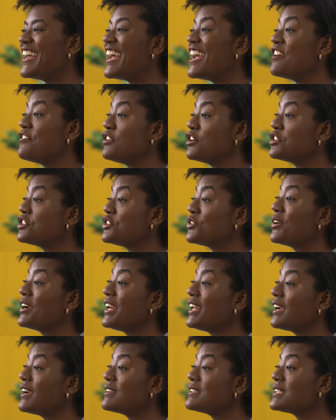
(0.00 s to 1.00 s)
If you're
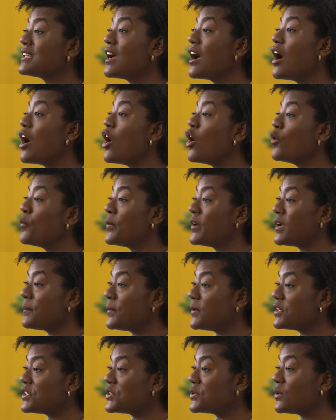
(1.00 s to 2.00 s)
joining us, open up
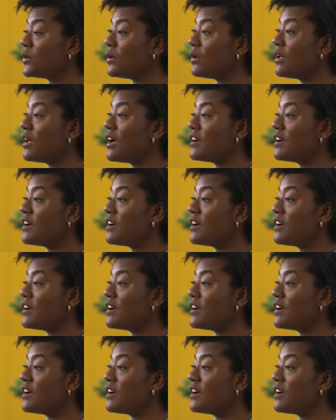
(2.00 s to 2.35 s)
your tool